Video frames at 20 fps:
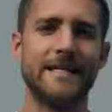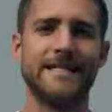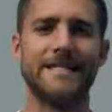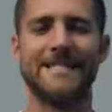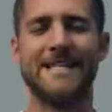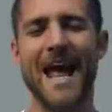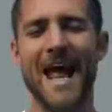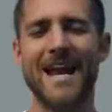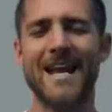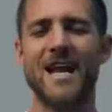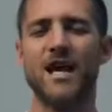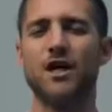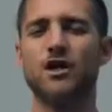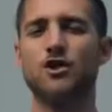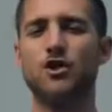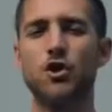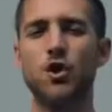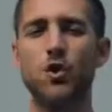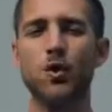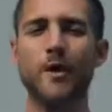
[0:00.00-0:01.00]
Zen
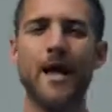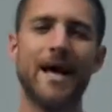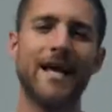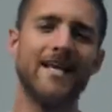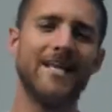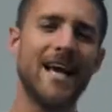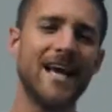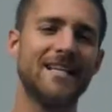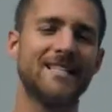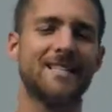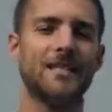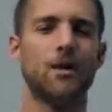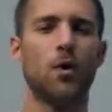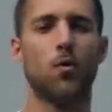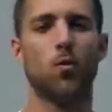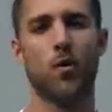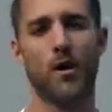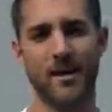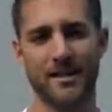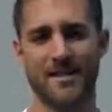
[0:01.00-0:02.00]
Dude Nation,
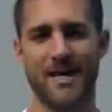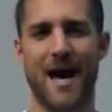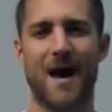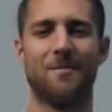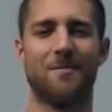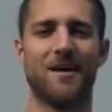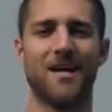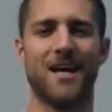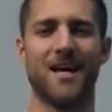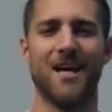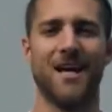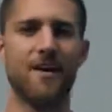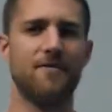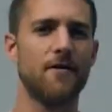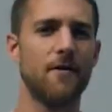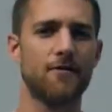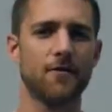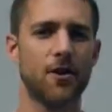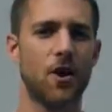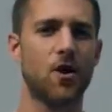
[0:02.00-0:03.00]
what is happening?
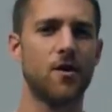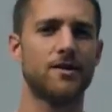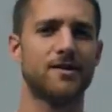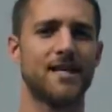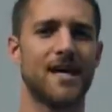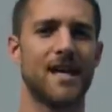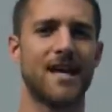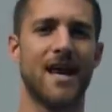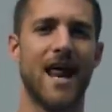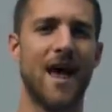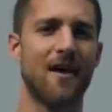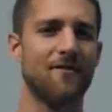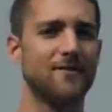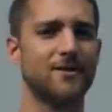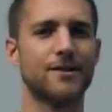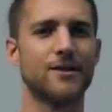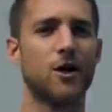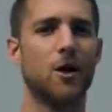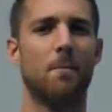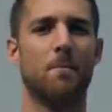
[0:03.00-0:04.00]
Have you ever noticed that in
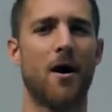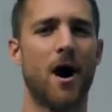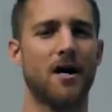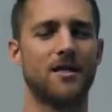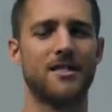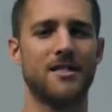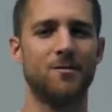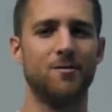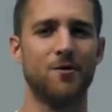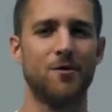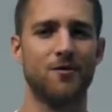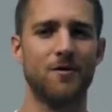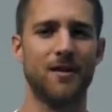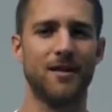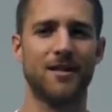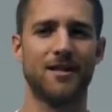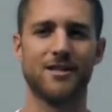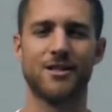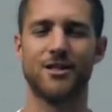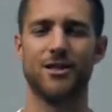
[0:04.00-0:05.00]
every single boxing
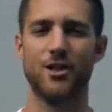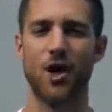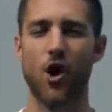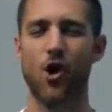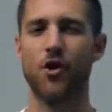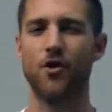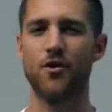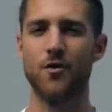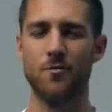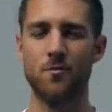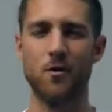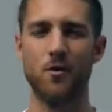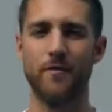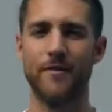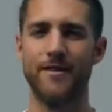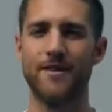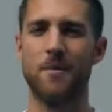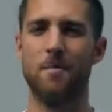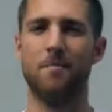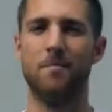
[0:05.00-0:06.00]
movie, the star of the
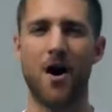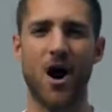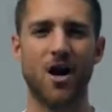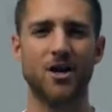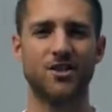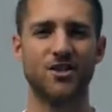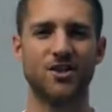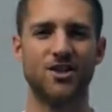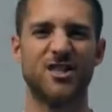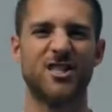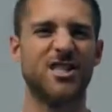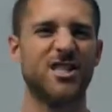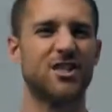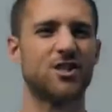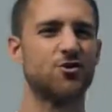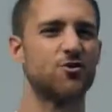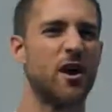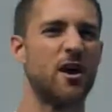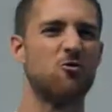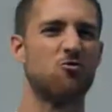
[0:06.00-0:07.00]
movie, the boxer, is
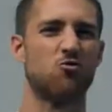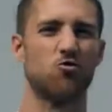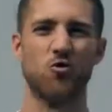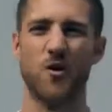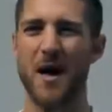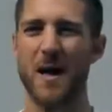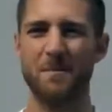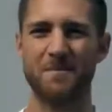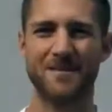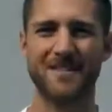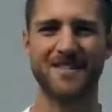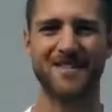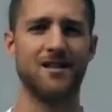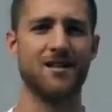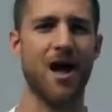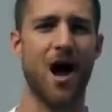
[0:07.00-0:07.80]
just straight ripped?